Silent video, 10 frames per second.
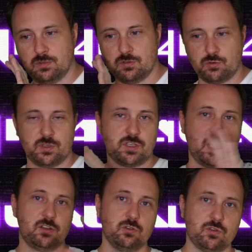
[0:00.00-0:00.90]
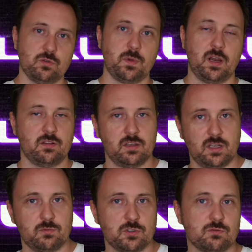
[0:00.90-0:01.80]
Twitch and YouTube, and I think
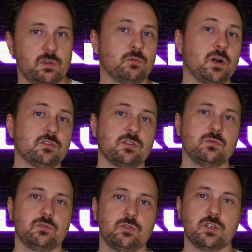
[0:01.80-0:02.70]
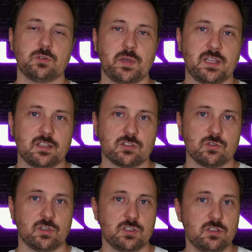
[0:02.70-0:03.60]
that works really well, so you can expect that to
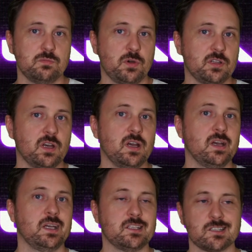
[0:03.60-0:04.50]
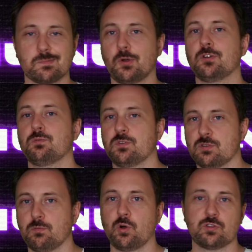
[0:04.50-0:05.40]
continue, but interspersed with
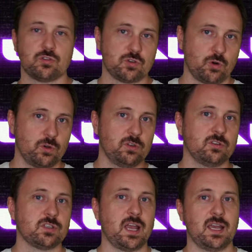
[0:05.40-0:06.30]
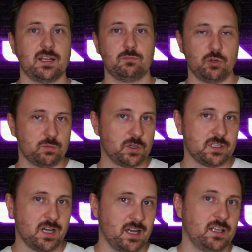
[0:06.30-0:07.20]
some more tutorials and blueprint
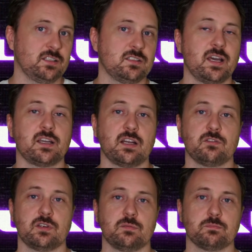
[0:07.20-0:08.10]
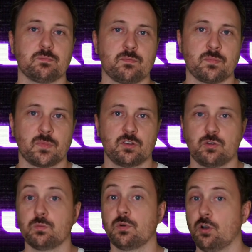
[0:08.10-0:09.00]
highlights, that kind of thing.
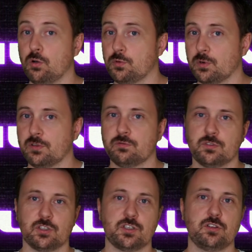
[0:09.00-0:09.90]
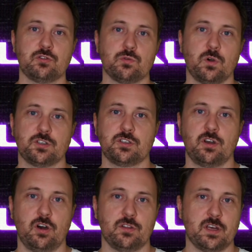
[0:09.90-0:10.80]
So hope you want to continue to watch
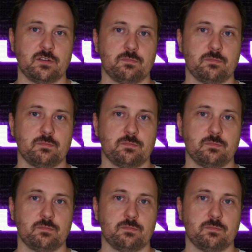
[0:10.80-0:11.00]
on that.